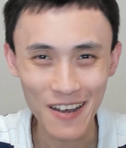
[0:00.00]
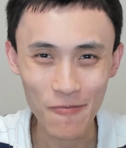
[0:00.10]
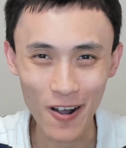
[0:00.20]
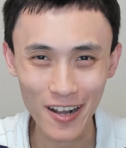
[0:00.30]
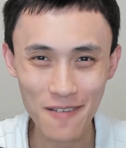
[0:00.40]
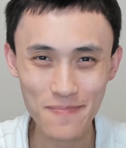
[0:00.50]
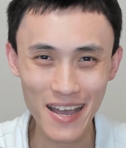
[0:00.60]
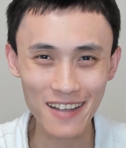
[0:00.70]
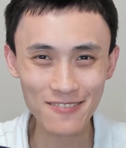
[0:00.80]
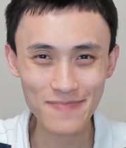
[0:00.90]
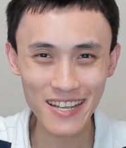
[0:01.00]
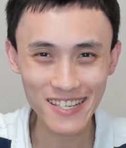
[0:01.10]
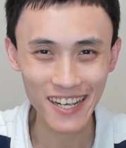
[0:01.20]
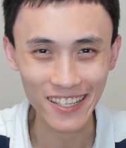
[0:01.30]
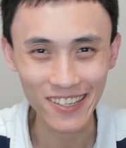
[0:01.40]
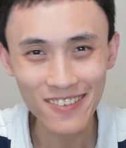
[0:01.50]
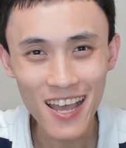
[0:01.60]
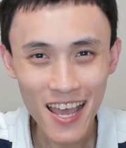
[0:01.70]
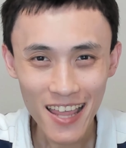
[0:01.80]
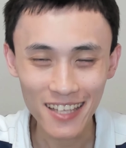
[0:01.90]
Welcome back to my channel.
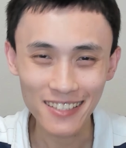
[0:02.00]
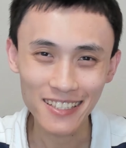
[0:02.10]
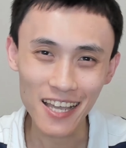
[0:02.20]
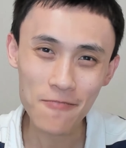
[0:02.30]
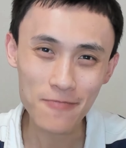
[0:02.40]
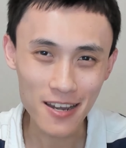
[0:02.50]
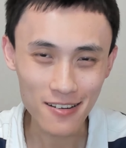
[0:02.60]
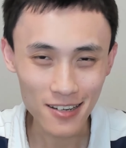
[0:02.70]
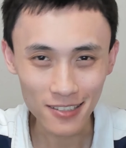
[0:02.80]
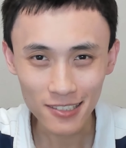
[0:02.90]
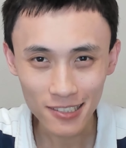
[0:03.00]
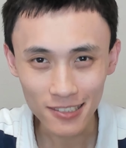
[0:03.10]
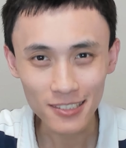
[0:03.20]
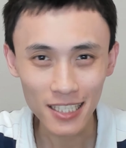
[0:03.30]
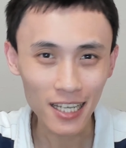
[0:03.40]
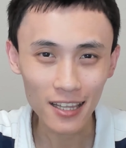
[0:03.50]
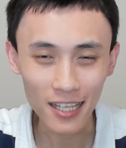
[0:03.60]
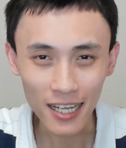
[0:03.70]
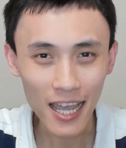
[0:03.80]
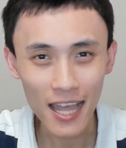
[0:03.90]
Then today we are going to take a
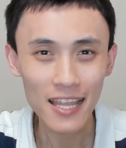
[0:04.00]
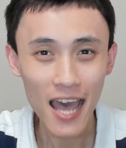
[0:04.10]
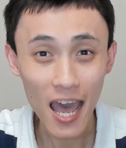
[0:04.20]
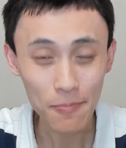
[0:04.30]
look at